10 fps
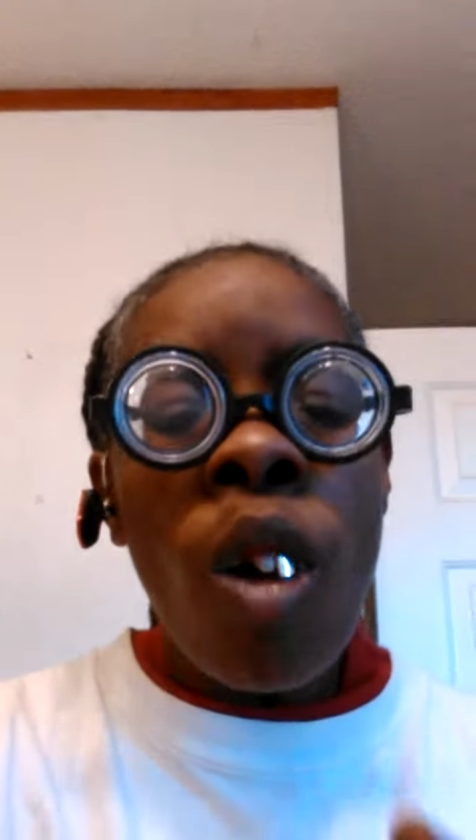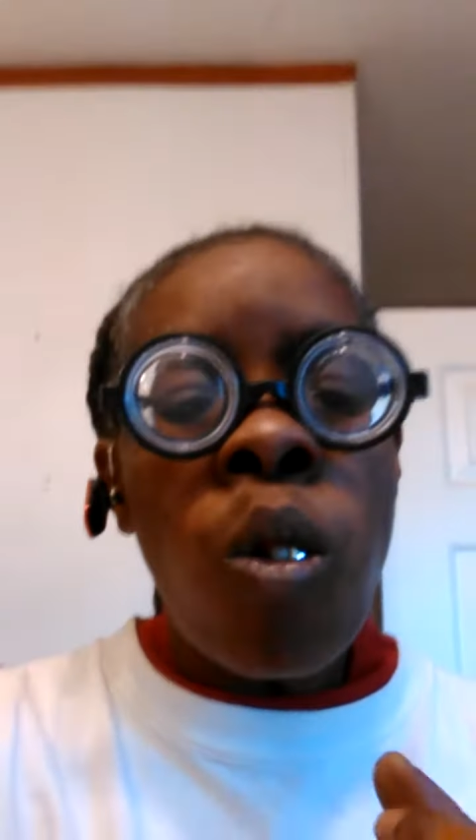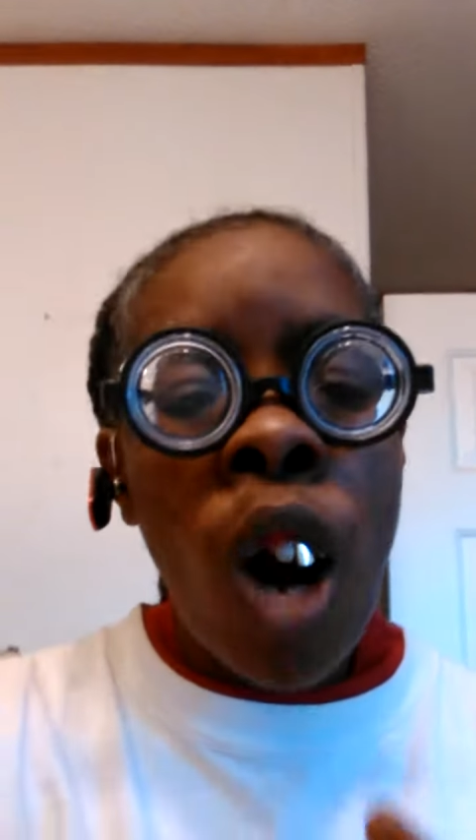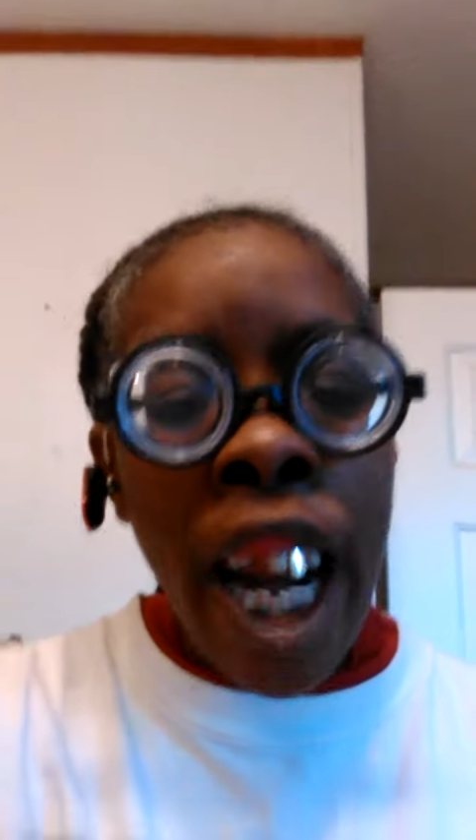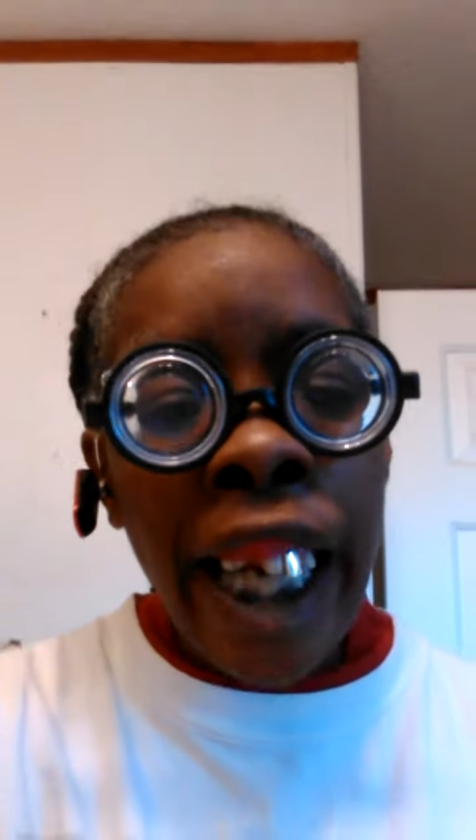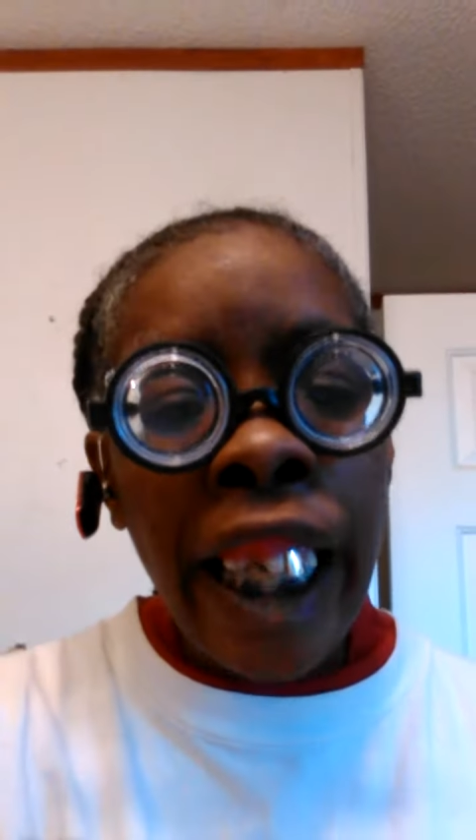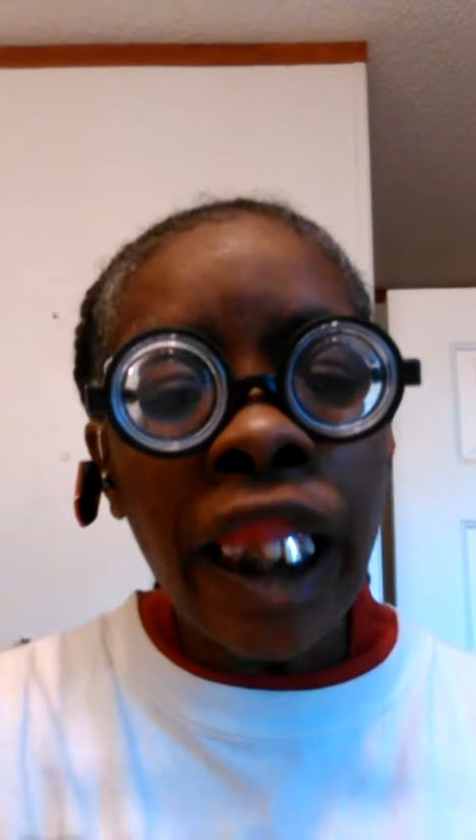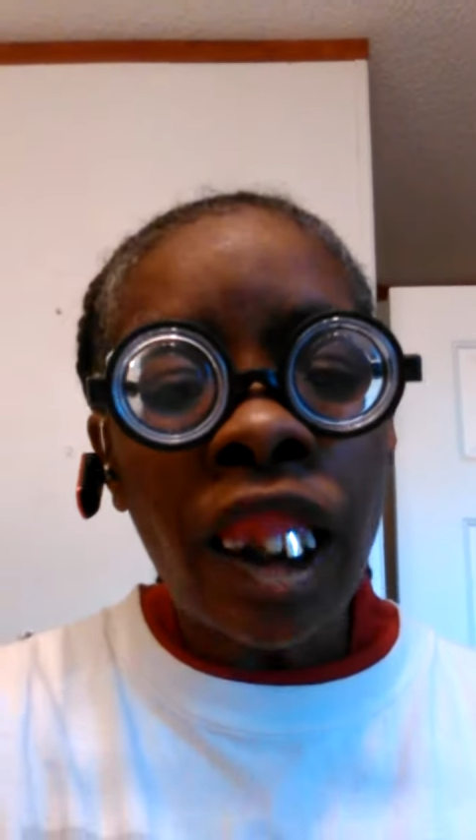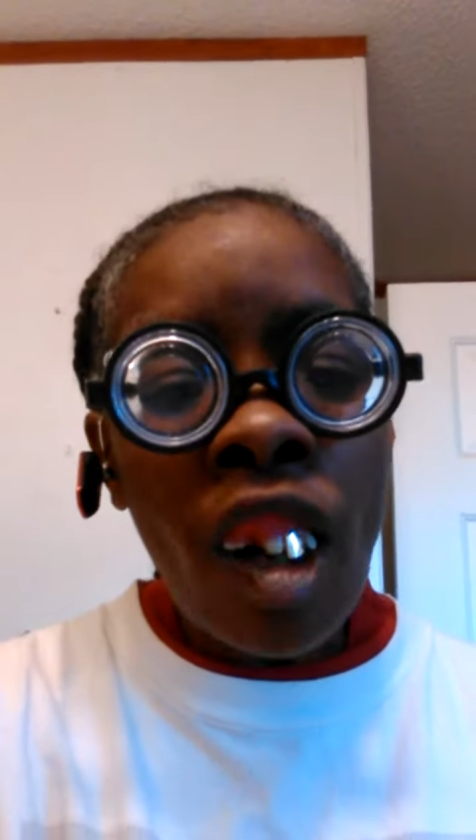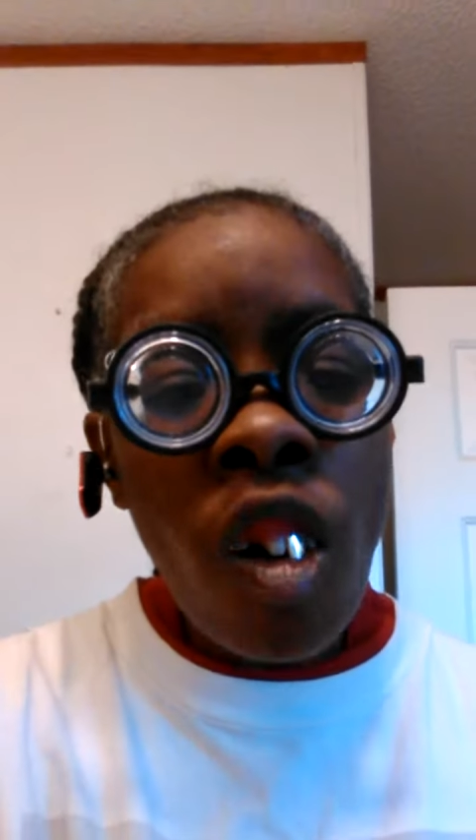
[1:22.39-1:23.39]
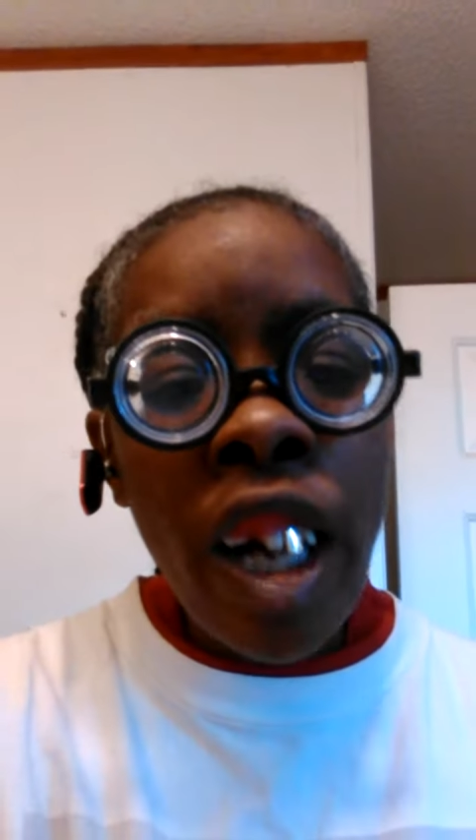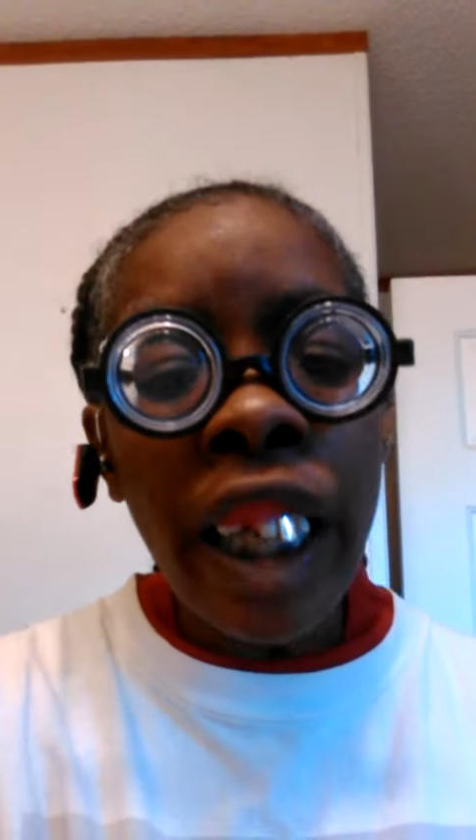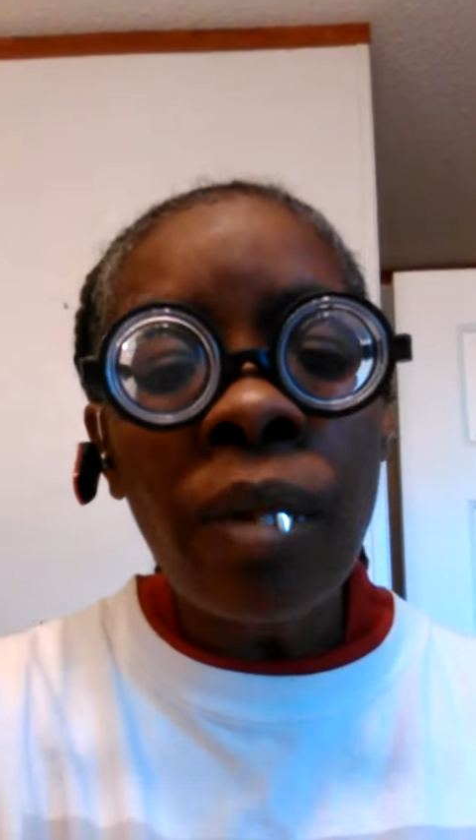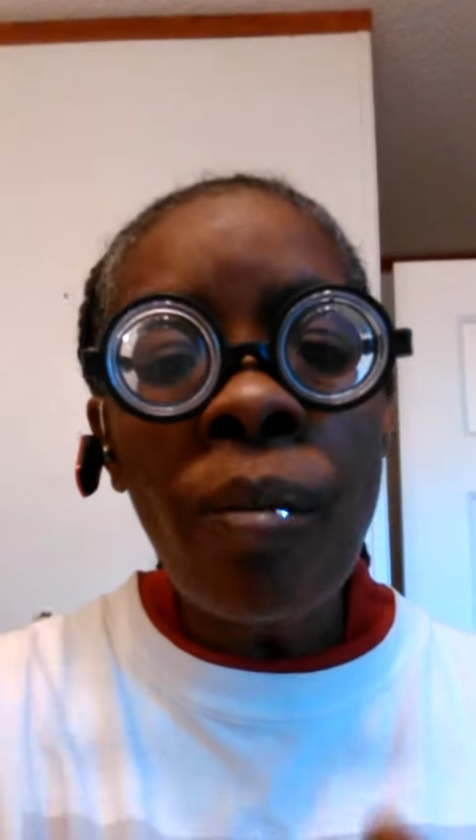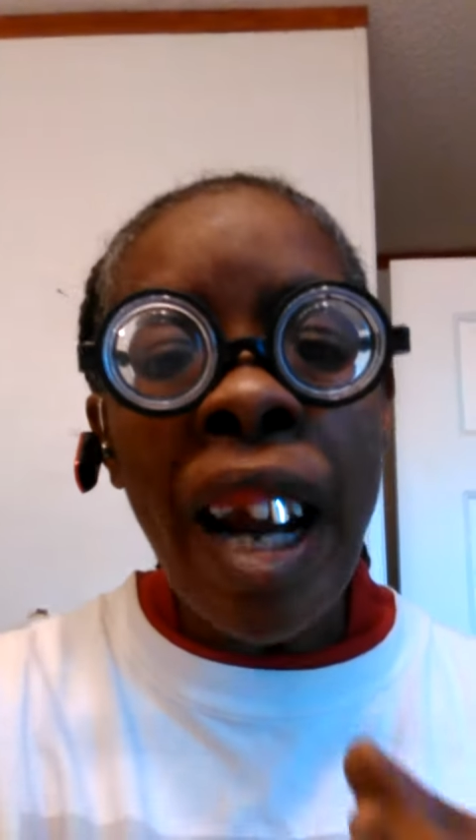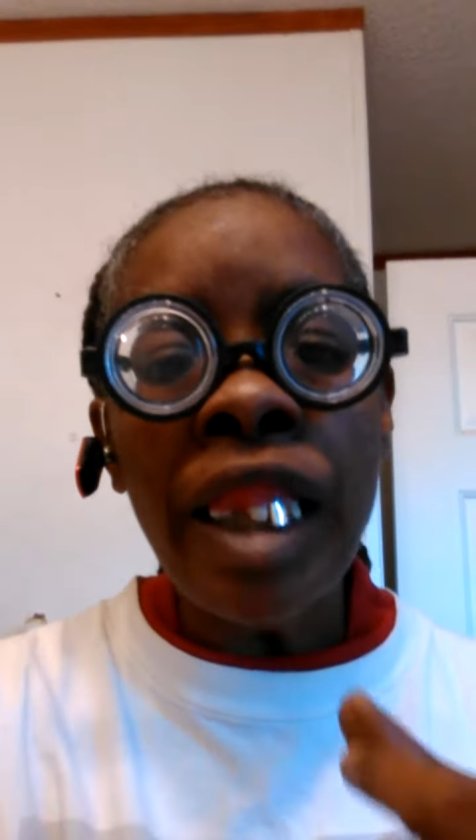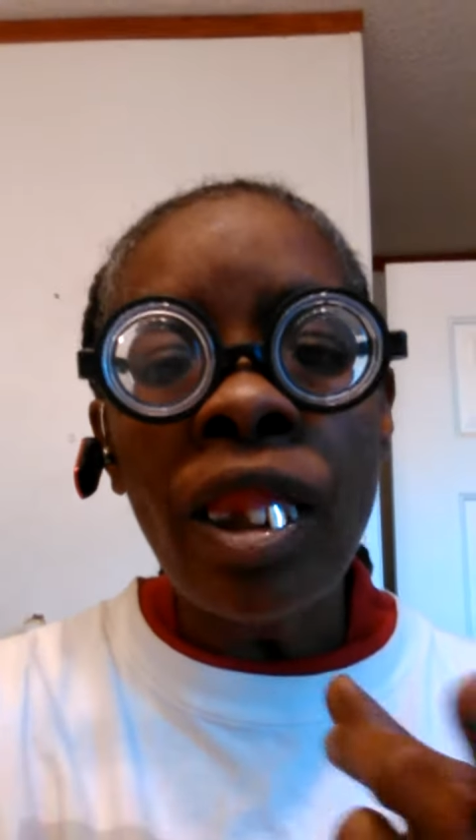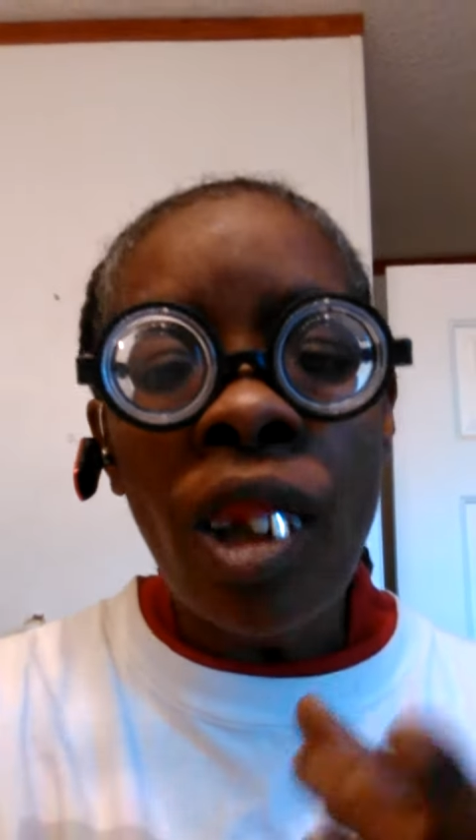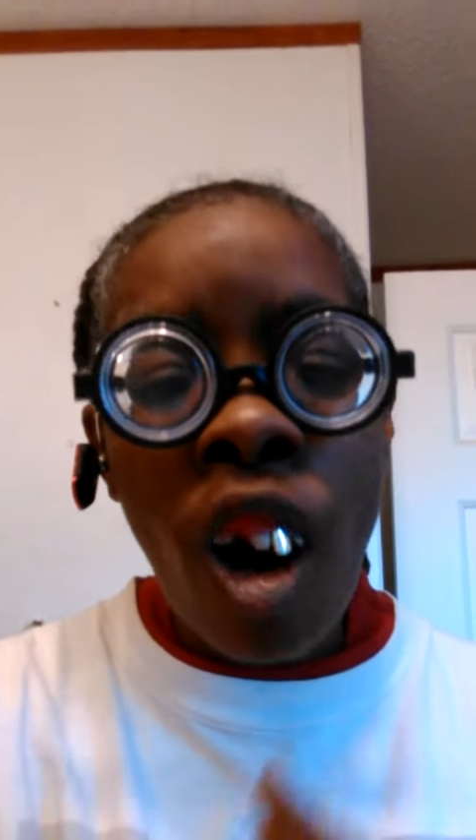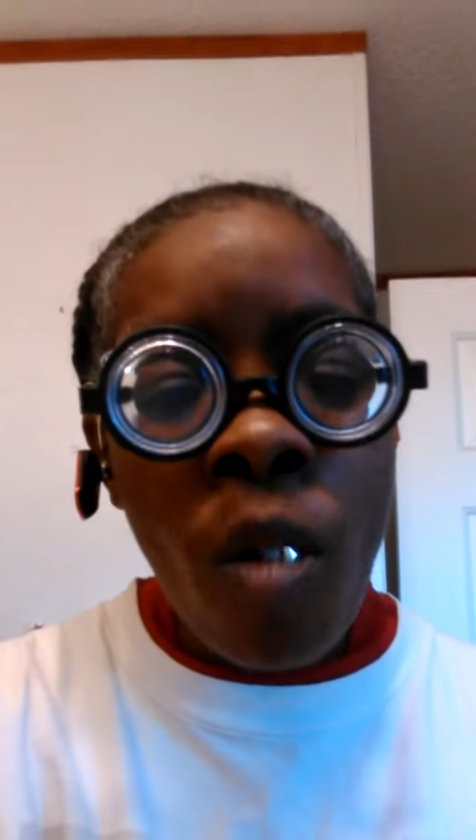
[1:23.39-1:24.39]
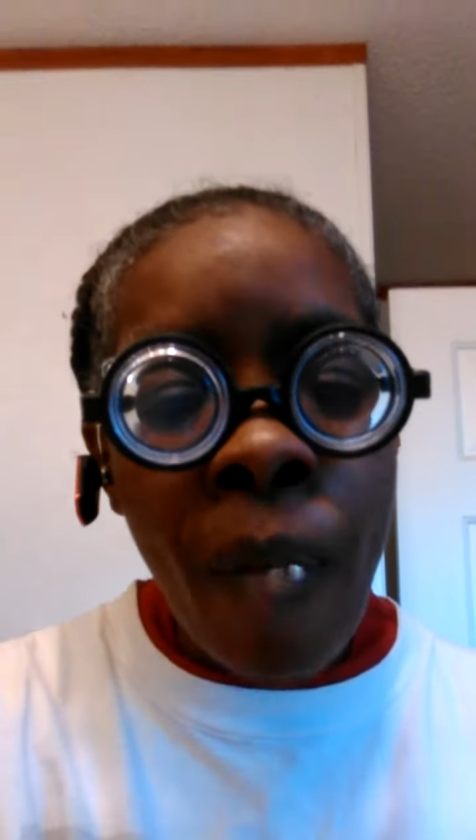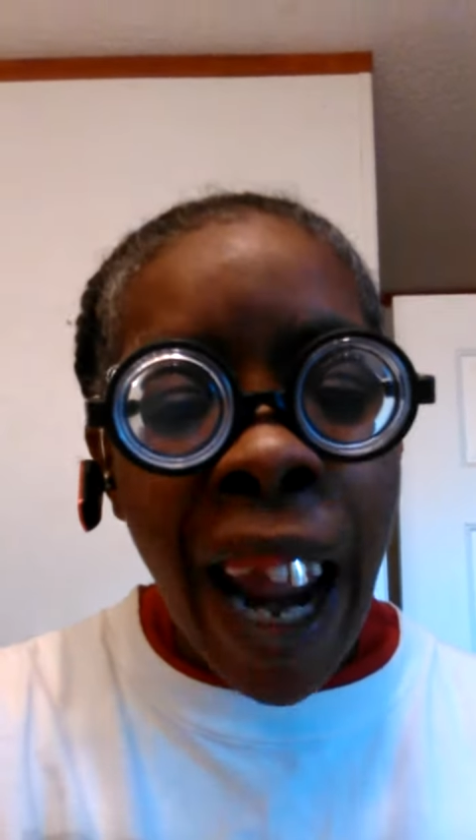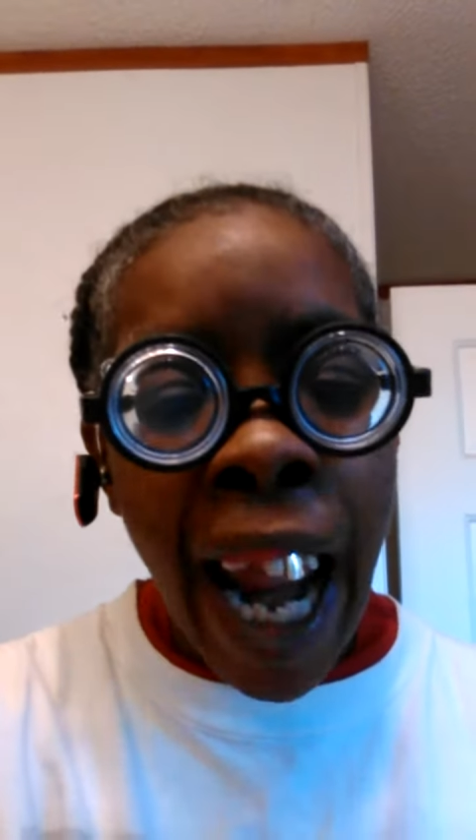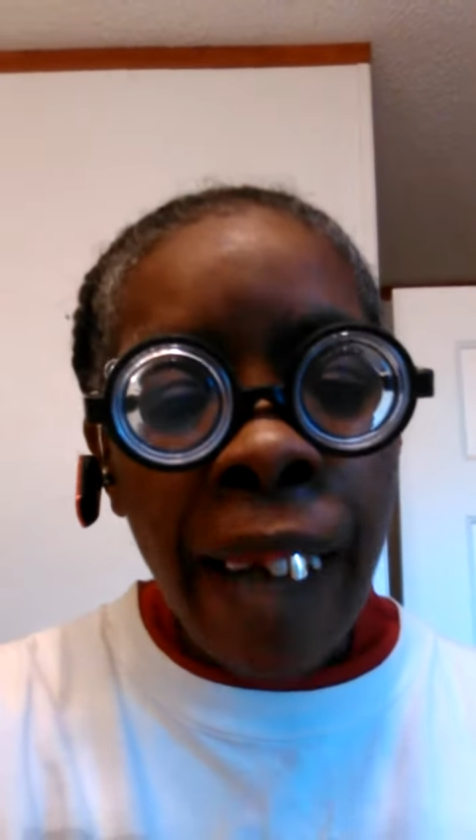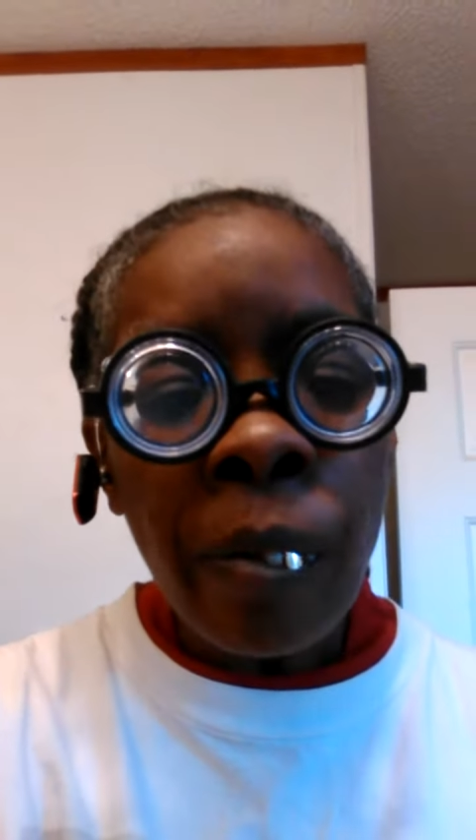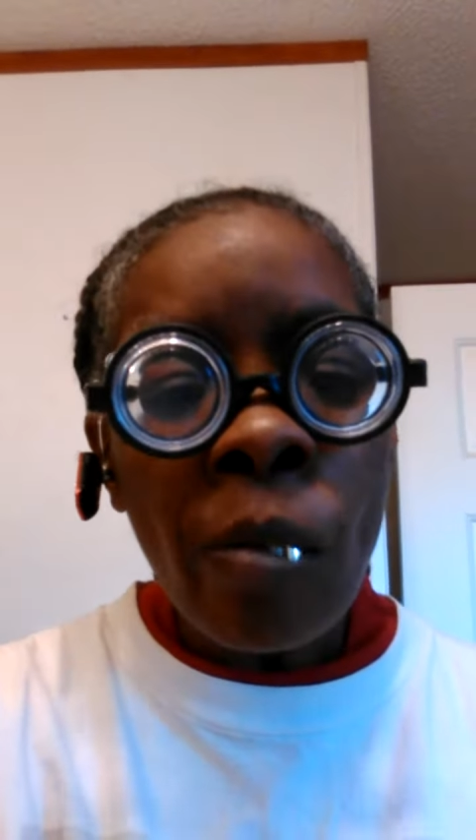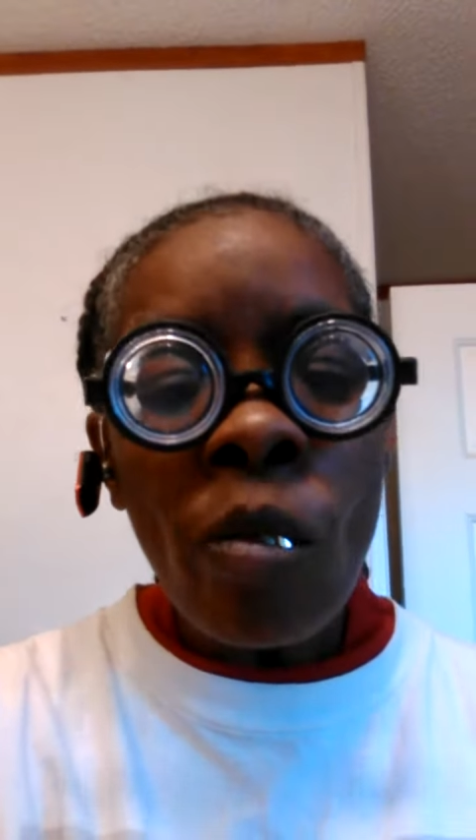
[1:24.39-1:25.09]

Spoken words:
What it do is make you go back